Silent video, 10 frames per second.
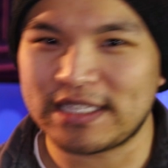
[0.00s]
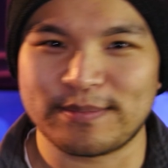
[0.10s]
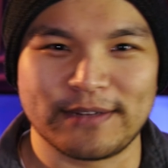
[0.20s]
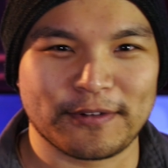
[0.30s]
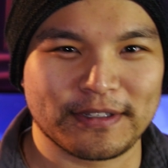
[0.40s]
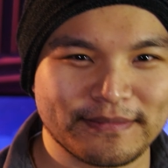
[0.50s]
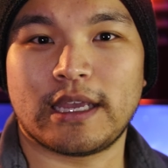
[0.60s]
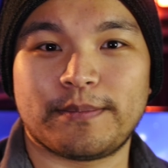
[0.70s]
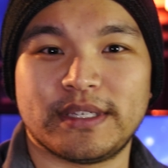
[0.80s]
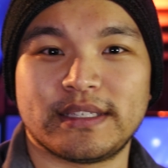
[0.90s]
That's my fault.
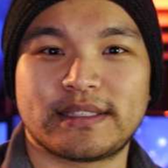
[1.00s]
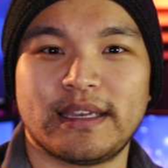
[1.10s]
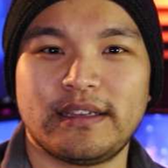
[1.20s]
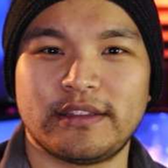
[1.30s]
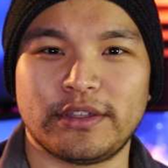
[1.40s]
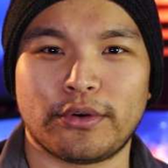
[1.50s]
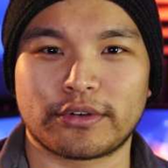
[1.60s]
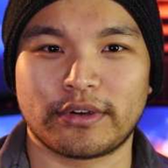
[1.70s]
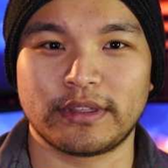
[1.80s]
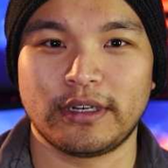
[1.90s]
That being said, the
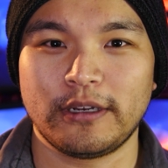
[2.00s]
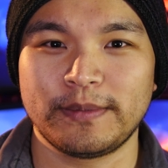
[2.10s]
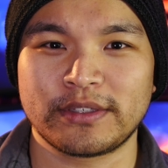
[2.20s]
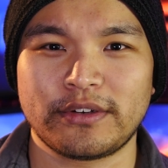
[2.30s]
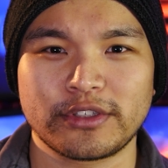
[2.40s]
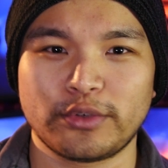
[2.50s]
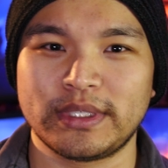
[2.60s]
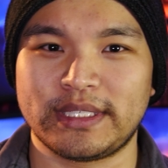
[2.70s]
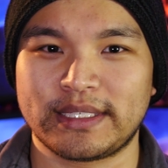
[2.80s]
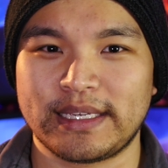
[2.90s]
order on the hub is also
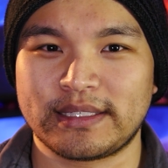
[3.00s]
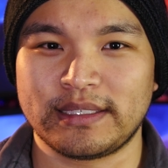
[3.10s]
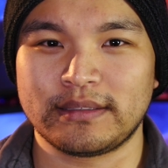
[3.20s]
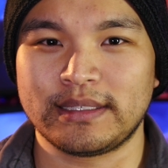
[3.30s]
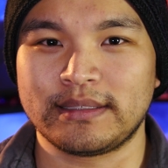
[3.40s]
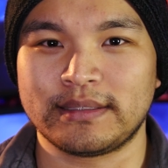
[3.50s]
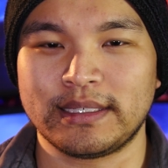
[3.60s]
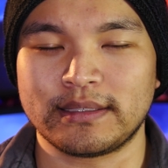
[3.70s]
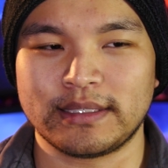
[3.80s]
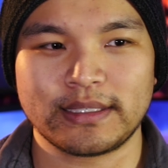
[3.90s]
what dictates
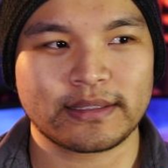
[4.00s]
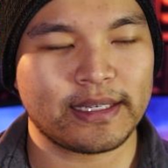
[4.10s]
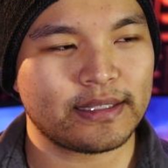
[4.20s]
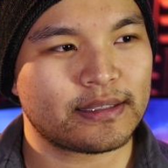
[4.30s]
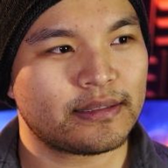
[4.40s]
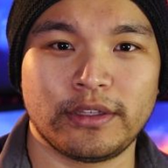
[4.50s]
the dictates.